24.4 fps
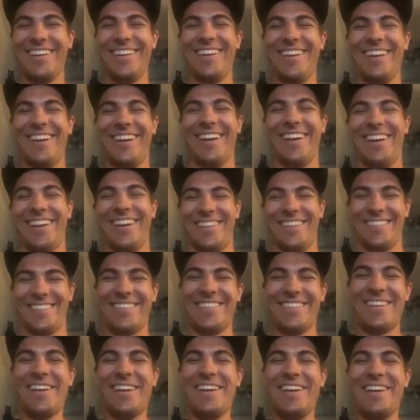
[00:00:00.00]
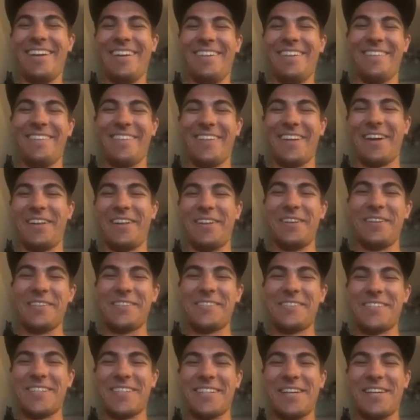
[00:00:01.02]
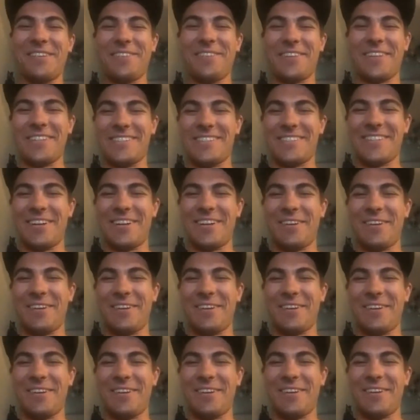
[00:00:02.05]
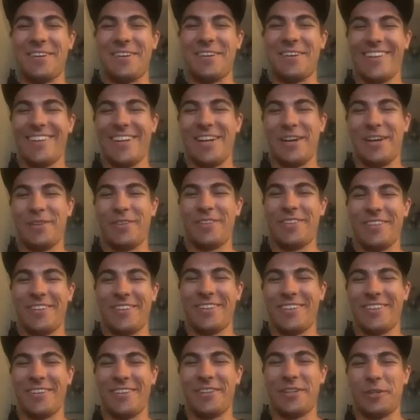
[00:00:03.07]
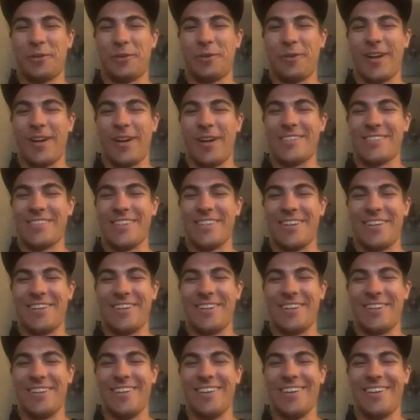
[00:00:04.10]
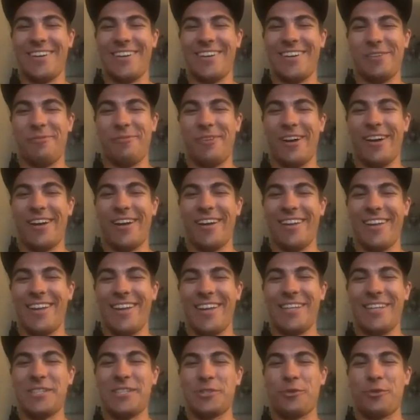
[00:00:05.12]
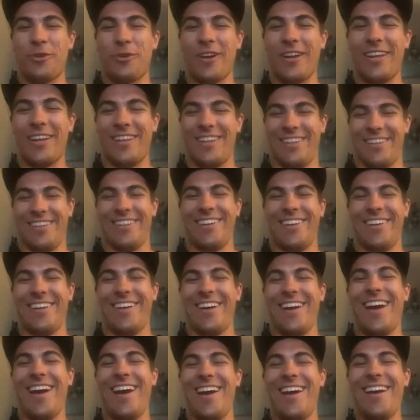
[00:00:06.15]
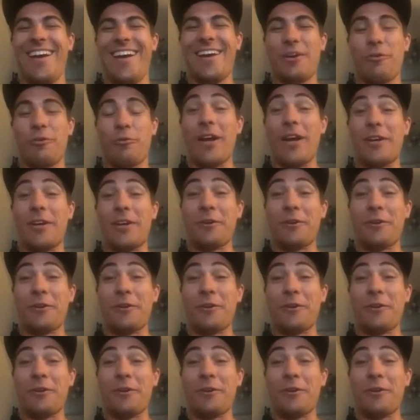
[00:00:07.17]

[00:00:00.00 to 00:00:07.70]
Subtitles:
Yeah. We got a little significance there with with your grandson and my injury record.